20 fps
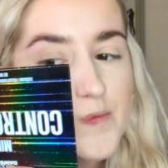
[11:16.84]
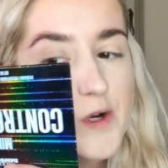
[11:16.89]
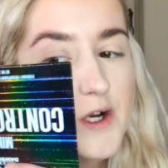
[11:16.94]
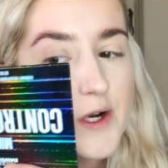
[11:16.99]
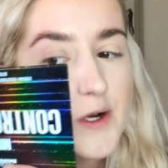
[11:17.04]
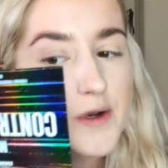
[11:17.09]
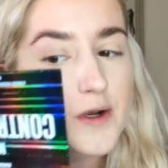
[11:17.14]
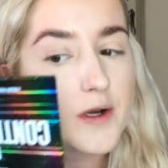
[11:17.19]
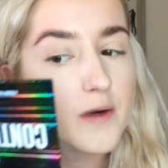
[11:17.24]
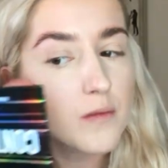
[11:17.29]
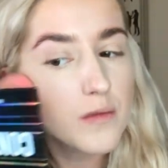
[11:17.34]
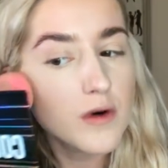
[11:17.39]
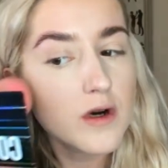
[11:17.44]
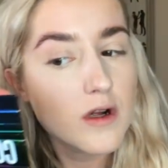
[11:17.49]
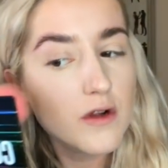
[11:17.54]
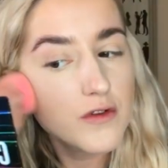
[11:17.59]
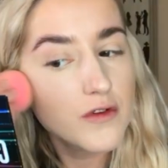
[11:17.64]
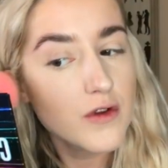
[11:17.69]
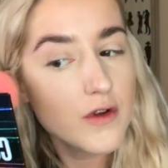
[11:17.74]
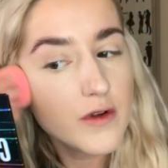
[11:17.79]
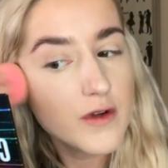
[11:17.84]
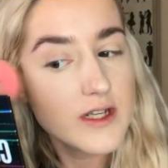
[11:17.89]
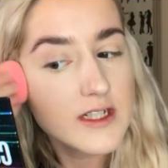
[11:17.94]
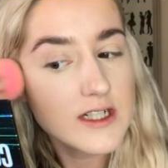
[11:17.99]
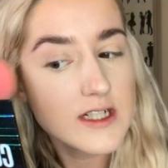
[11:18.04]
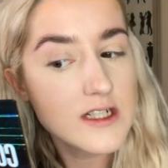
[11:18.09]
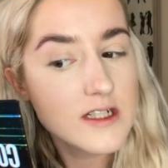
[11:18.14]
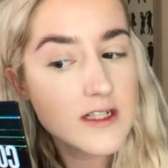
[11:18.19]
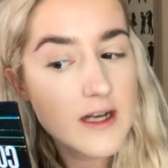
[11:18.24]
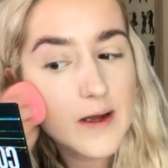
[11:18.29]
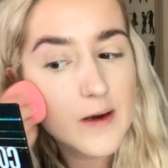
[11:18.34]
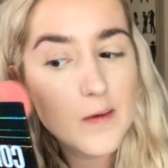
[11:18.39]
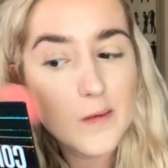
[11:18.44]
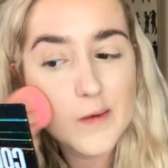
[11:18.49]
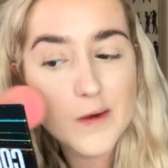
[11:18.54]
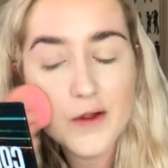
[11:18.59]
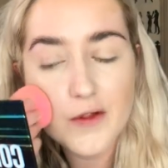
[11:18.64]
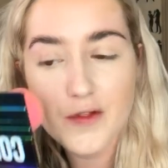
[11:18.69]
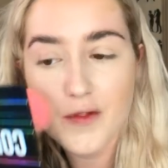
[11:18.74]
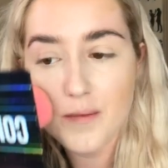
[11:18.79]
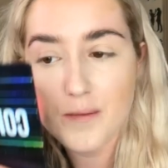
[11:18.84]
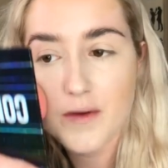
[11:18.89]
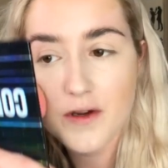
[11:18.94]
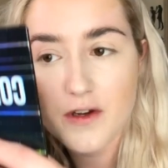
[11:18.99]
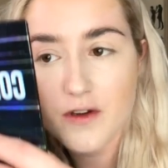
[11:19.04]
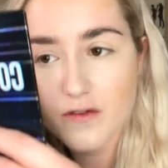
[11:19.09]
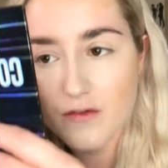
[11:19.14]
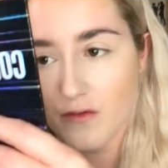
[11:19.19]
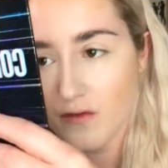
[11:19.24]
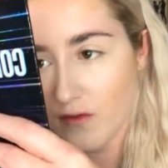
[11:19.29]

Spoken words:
I can, what I'll do is I'll set it with my